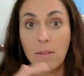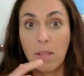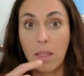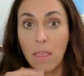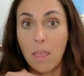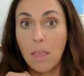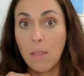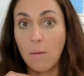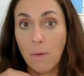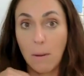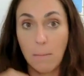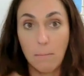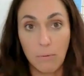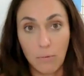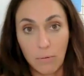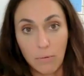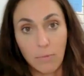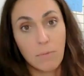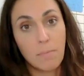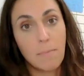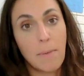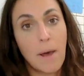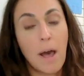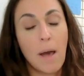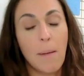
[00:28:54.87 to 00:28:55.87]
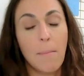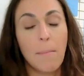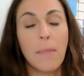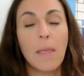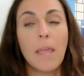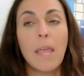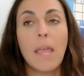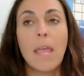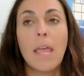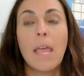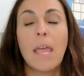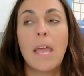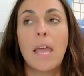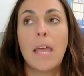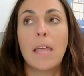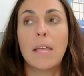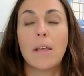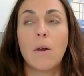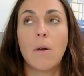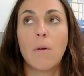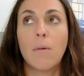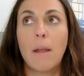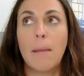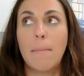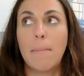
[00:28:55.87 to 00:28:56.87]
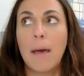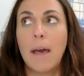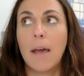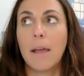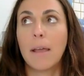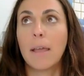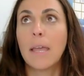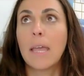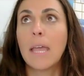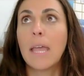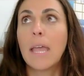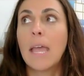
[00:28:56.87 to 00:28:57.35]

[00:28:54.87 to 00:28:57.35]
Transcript: And then the other one, bomb, and go right back.